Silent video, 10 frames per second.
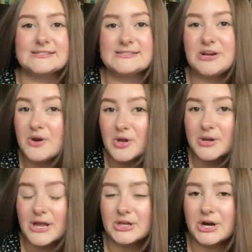serial
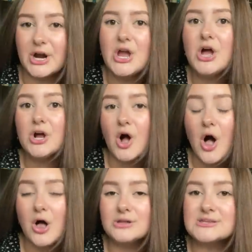killer
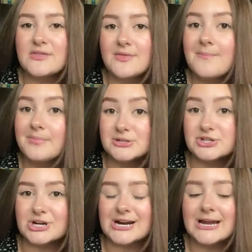called The
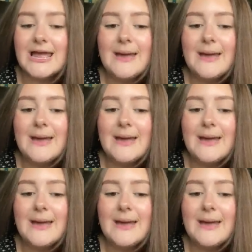Butcher.